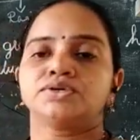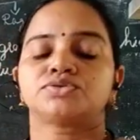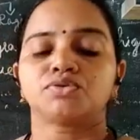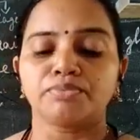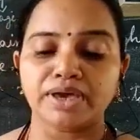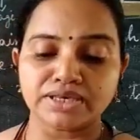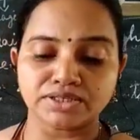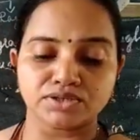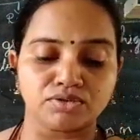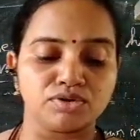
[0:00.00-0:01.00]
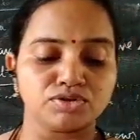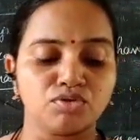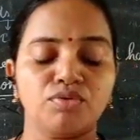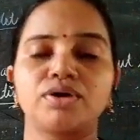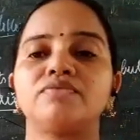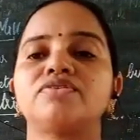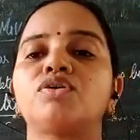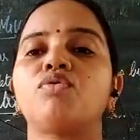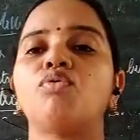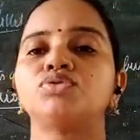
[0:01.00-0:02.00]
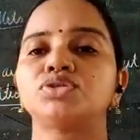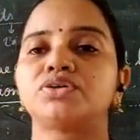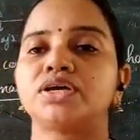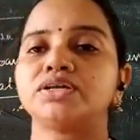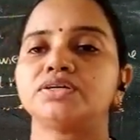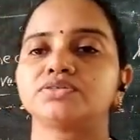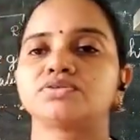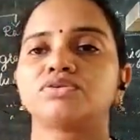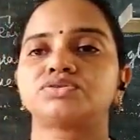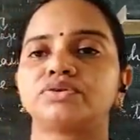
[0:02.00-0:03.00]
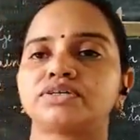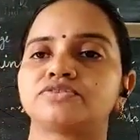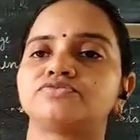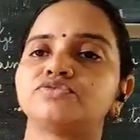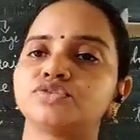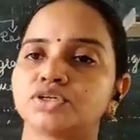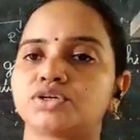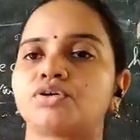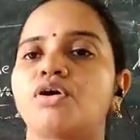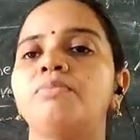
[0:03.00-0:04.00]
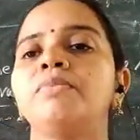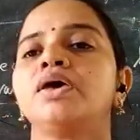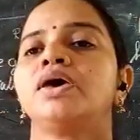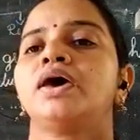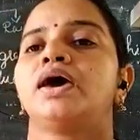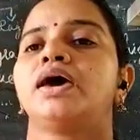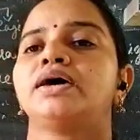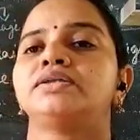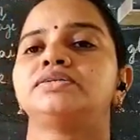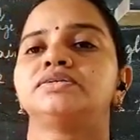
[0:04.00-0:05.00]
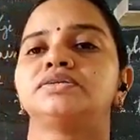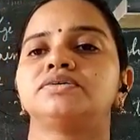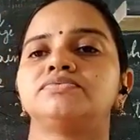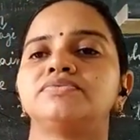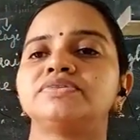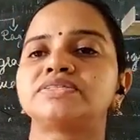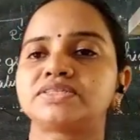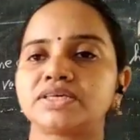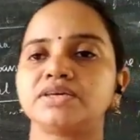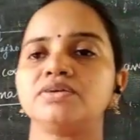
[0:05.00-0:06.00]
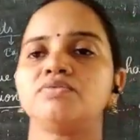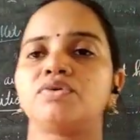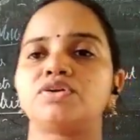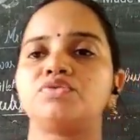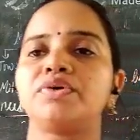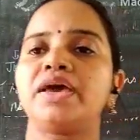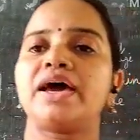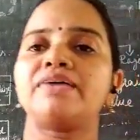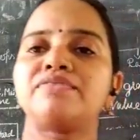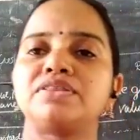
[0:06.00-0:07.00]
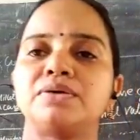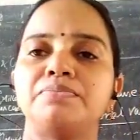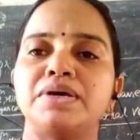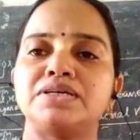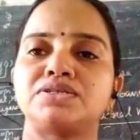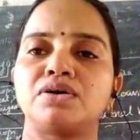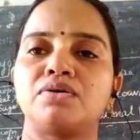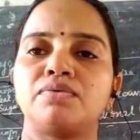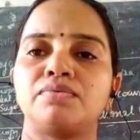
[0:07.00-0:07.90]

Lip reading: So maize is also one of the coarse grain. It is also as a fooder crop, and we will see what do we have in the maize now.